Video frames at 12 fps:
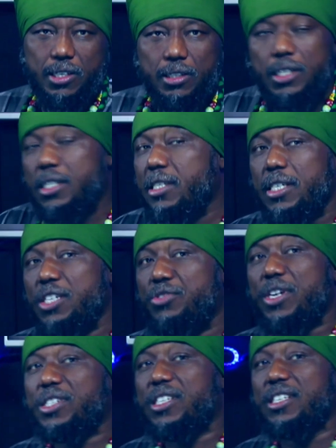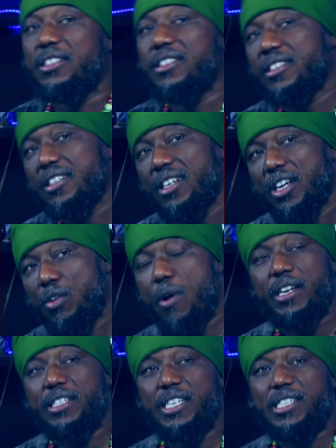This is interesting. What
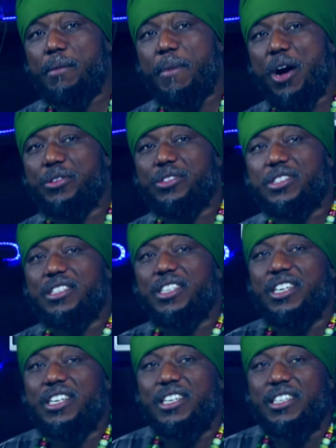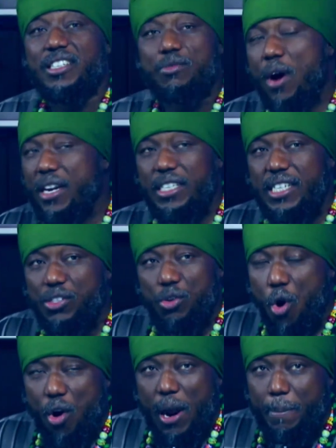is this about? What is it
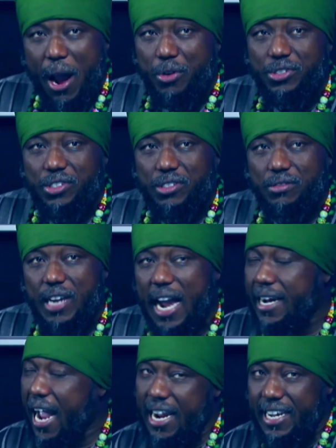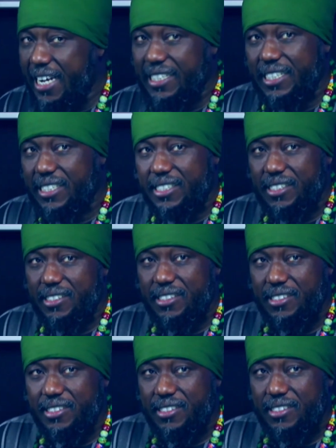all about? I can't get it.
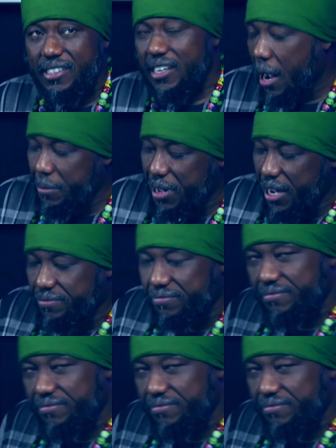Come here.